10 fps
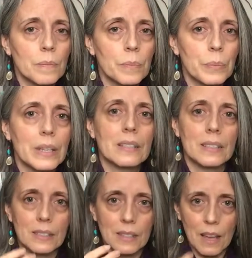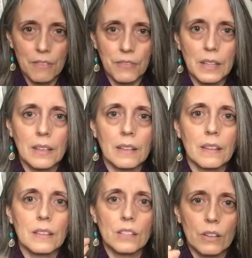because it's that feeling
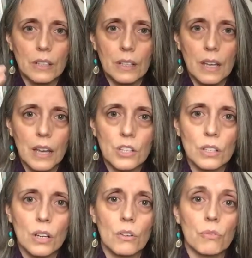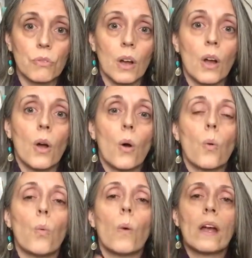that is your indication of
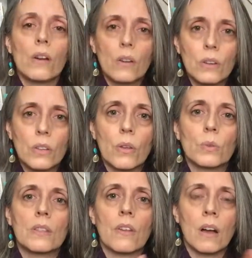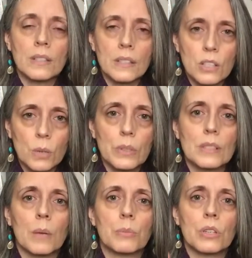where those thoughts and your
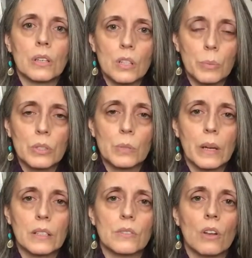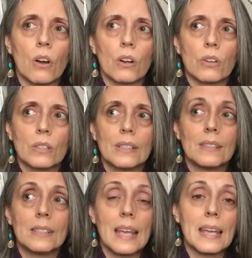perception and your perspectives are
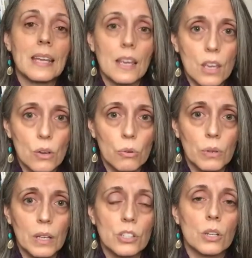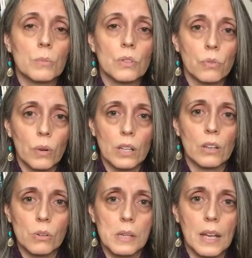taking you in terms of what you're
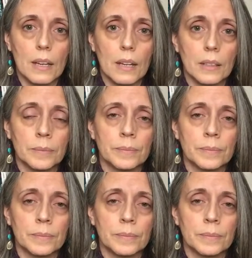creating.